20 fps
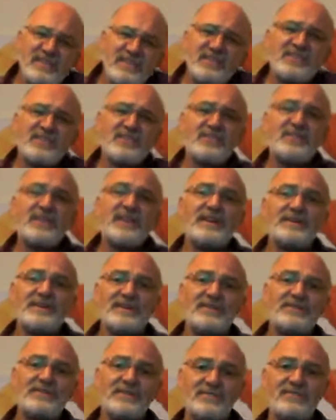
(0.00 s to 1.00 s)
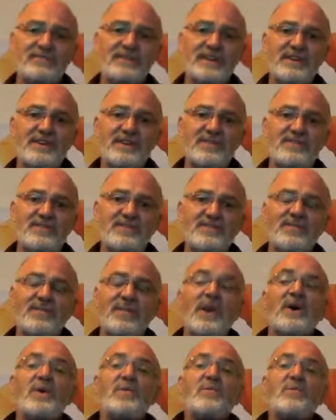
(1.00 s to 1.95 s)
Now this is creating two things.